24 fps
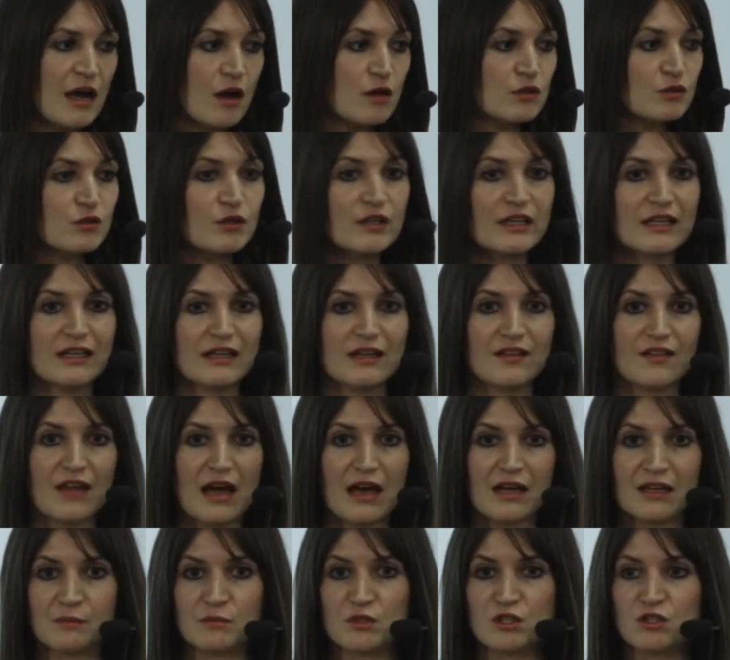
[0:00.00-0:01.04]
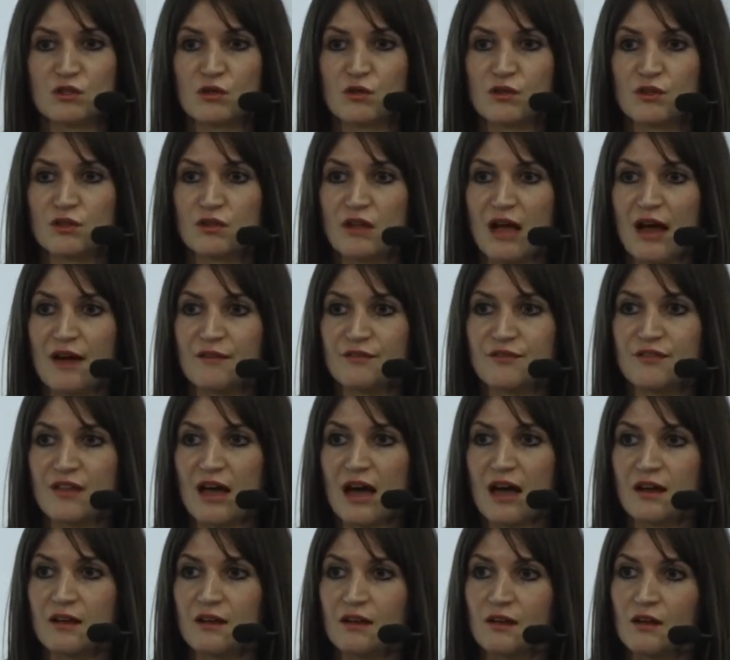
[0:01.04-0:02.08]
looking at that, and I'm sure they'll have
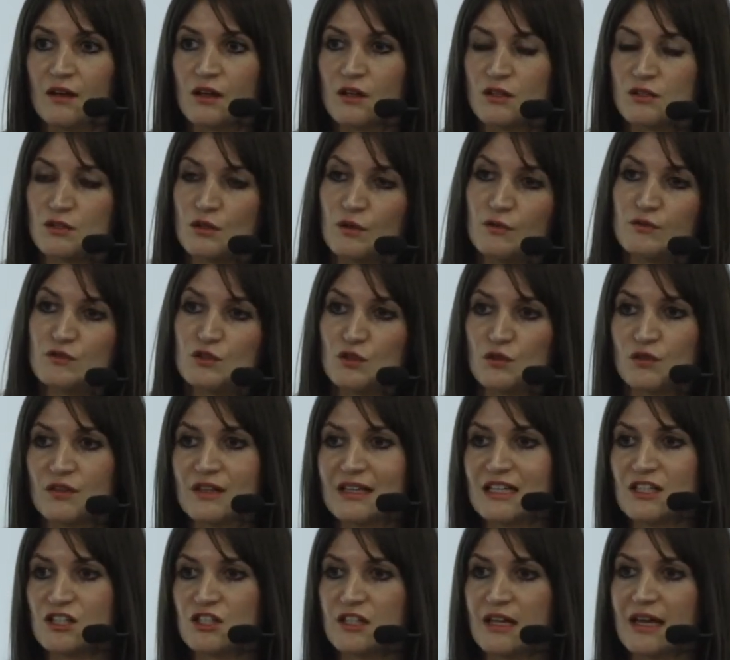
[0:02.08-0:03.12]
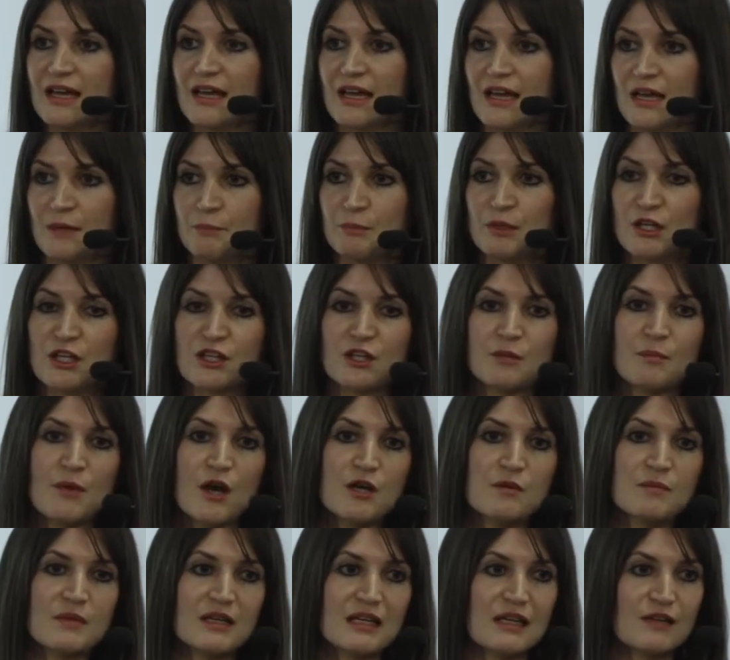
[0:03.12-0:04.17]
that sort of done this year. But at the
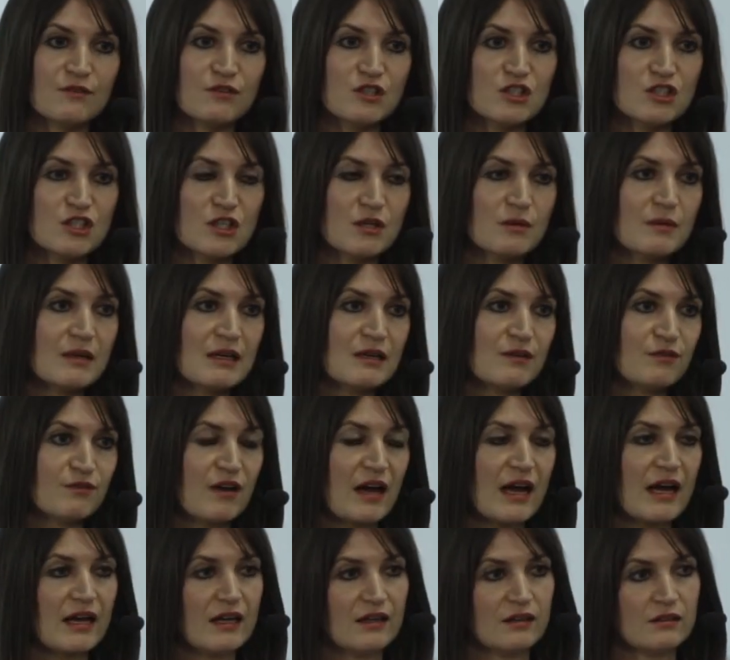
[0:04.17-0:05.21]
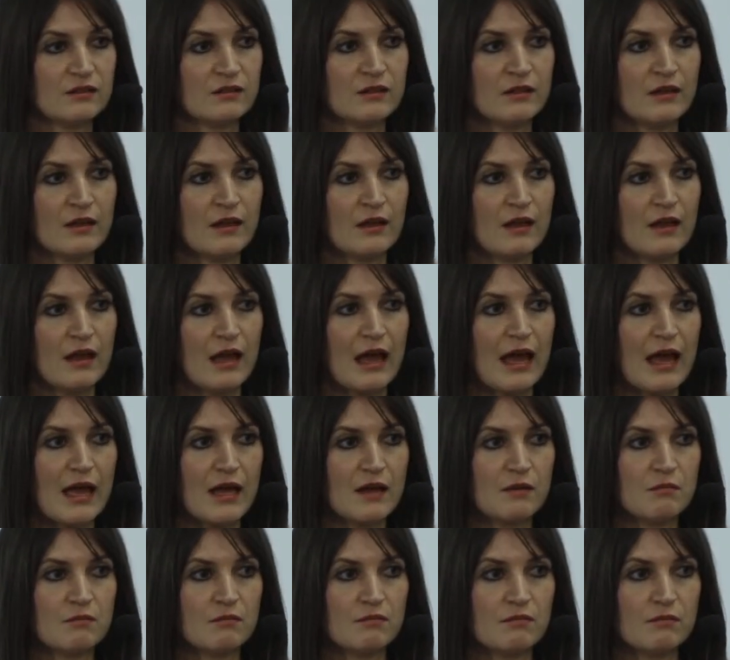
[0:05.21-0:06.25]
moment, if you do e-file,
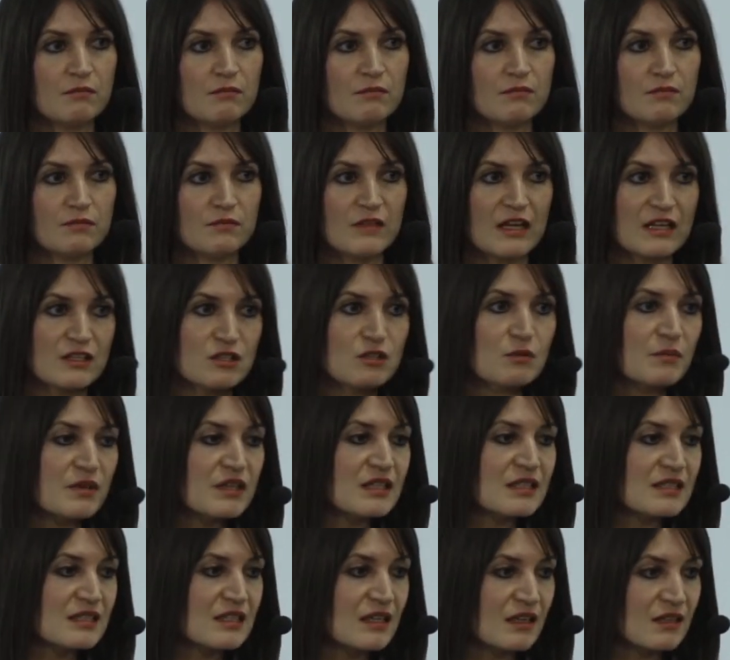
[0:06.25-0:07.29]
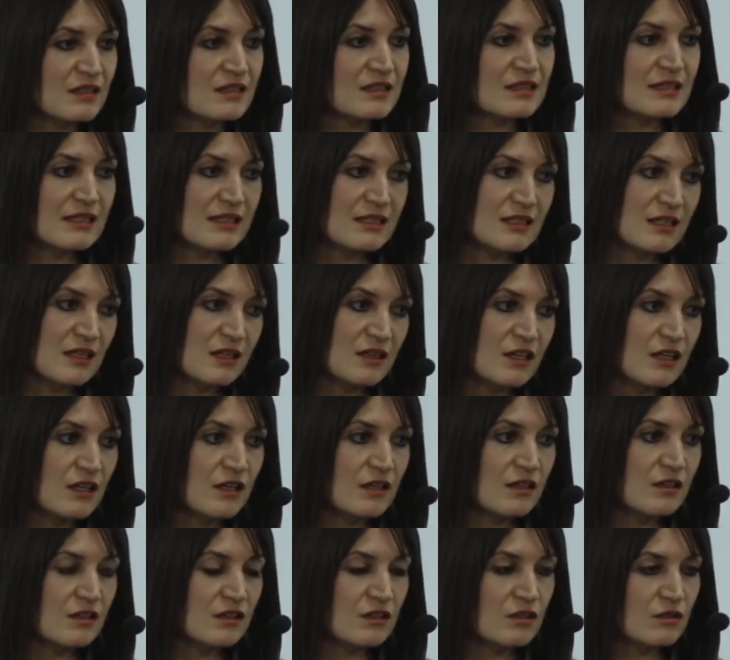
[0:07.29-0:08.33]
that's something to consider,
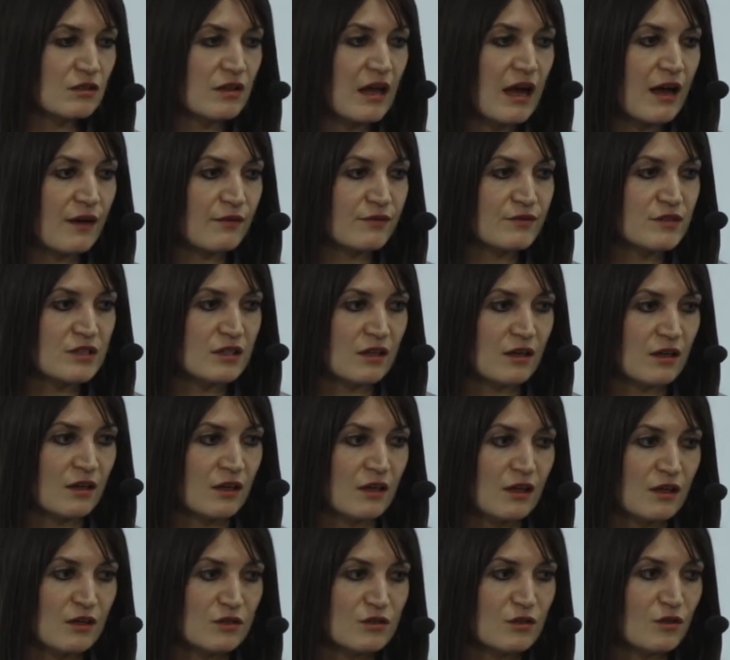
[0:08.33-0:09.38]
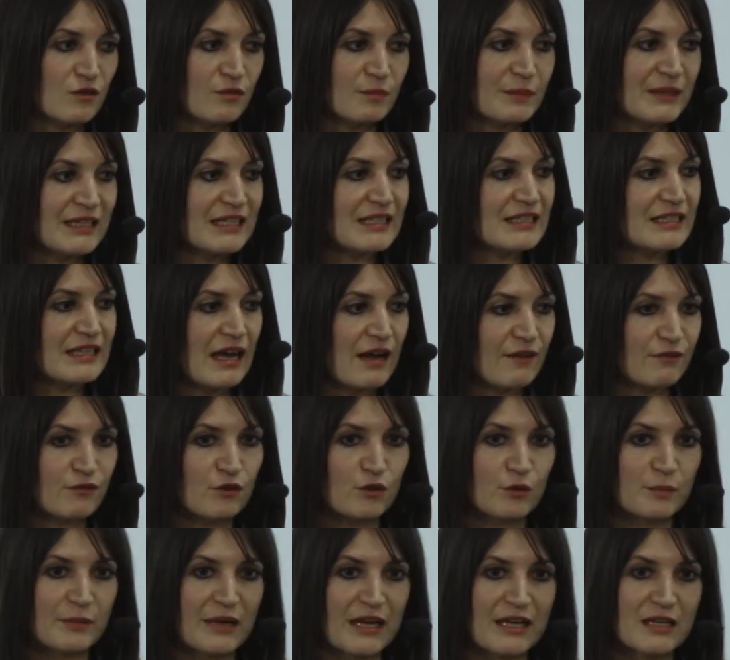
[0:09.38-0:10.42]
that you'll have to sort of PDF
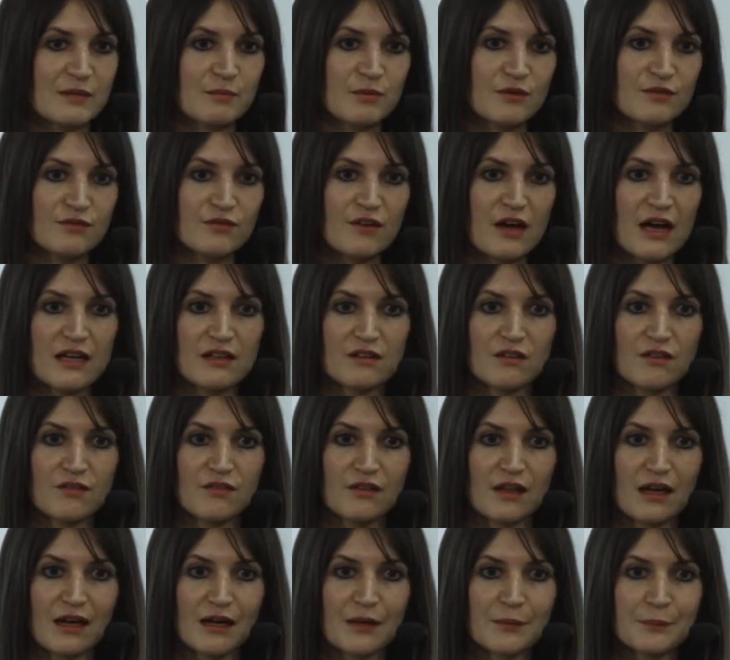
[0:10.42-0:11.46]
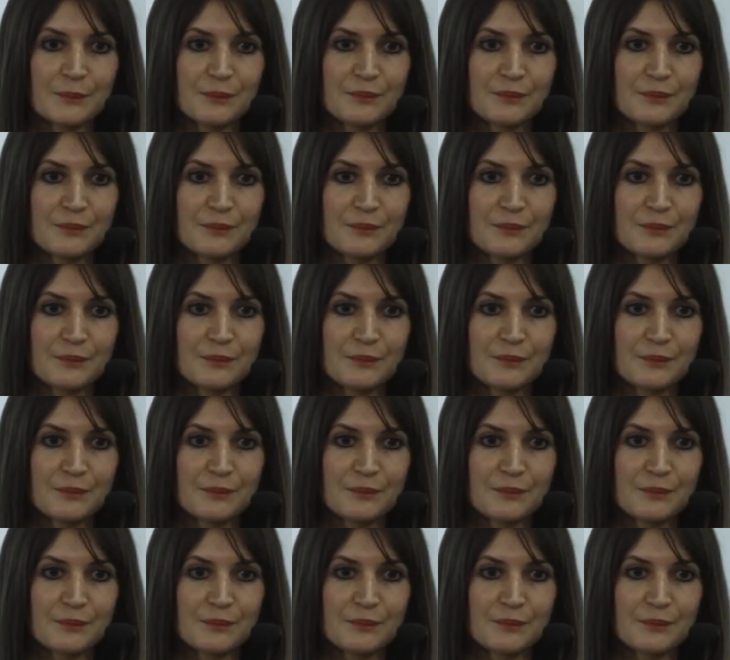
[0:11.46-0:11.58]
or paper file on that.